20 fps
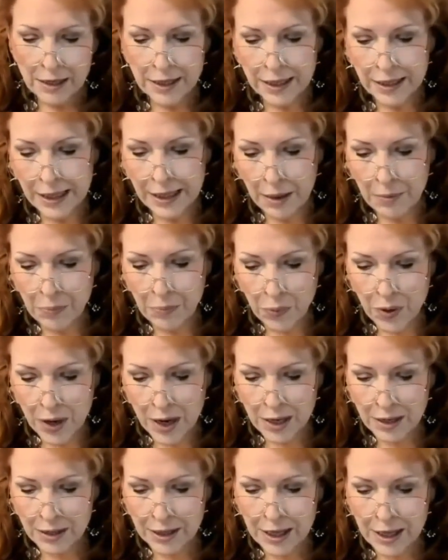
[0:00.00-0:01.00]
that they
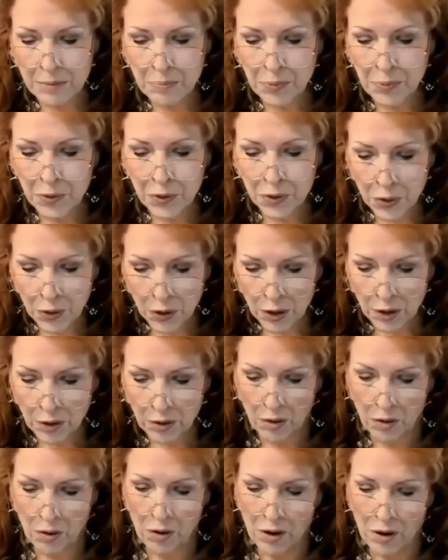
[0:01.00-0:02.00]
bring thee
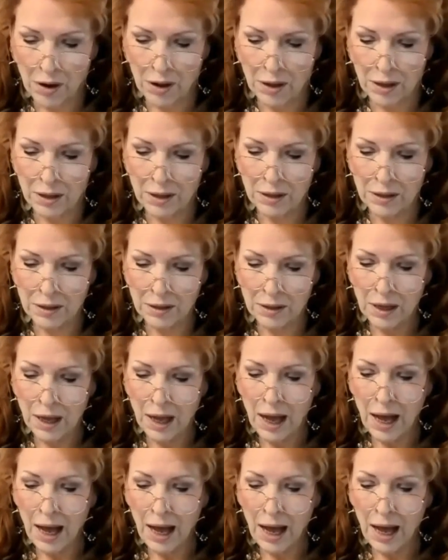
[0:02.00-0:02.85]
pure oil,